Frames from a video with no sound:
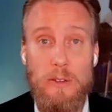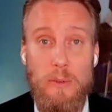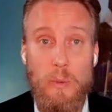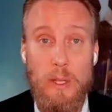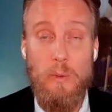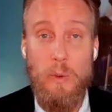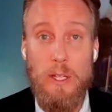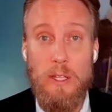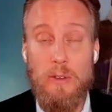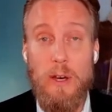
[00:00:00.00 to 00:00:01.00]
we
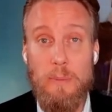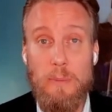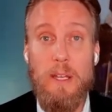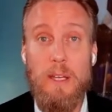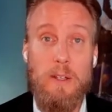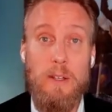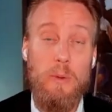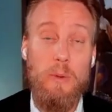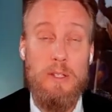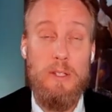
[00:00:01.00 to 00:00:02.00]
need to update the
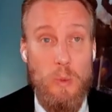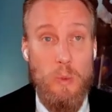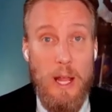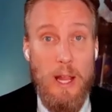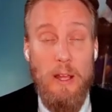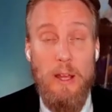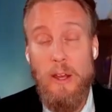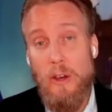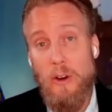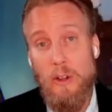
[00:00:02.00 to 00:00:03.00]
quote as well,
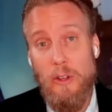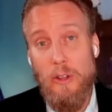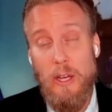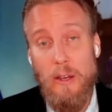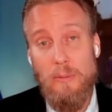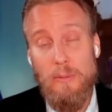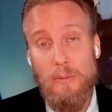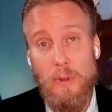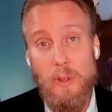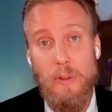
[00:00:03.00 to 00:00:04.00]
on
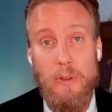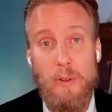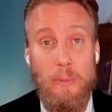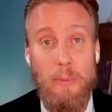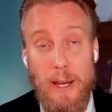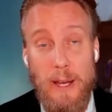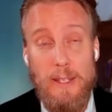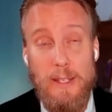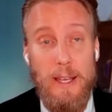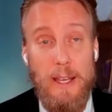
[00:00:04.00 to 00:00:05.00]
the price
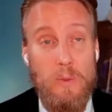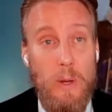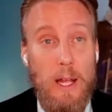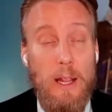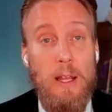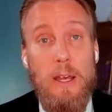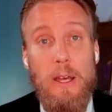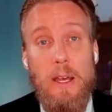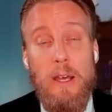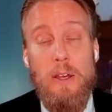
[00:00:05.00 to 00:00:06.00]
tag as well.
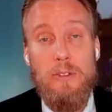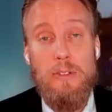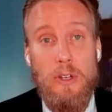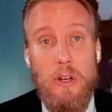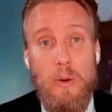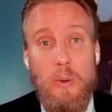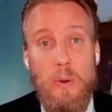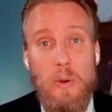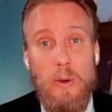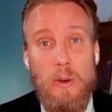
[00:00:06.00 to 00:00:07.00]

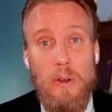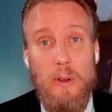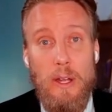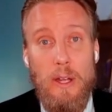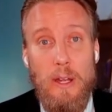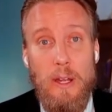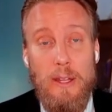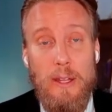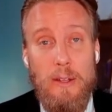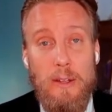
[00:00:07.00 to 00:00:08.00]
So,
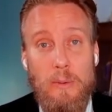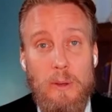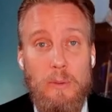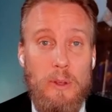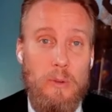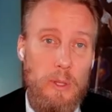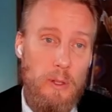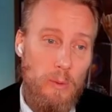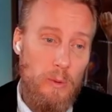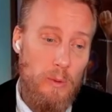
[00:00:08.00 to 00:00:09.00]
and then we
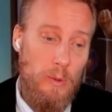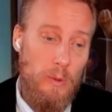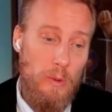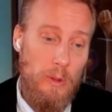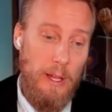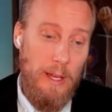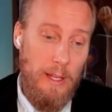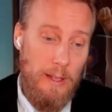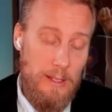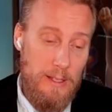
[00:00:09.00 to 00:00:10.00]

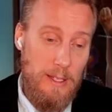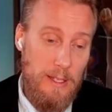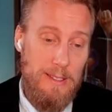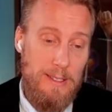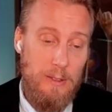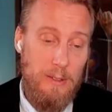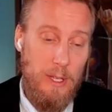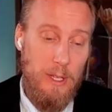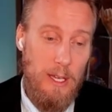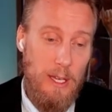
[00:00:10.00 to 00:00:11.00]
like discussed,
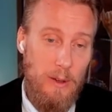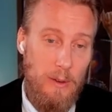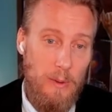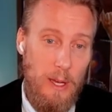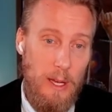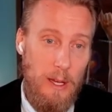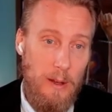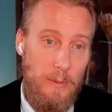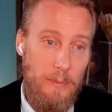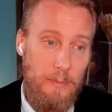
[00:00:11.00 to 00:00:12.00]
okay,
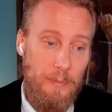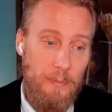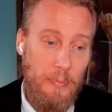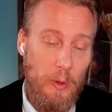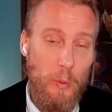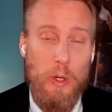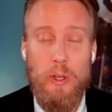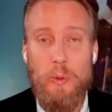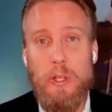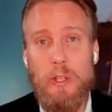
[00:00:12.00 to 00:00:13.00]
what
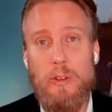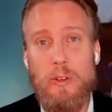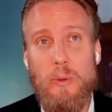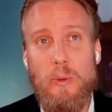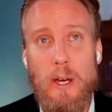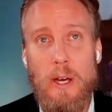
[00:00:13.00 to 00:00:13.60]
could we do?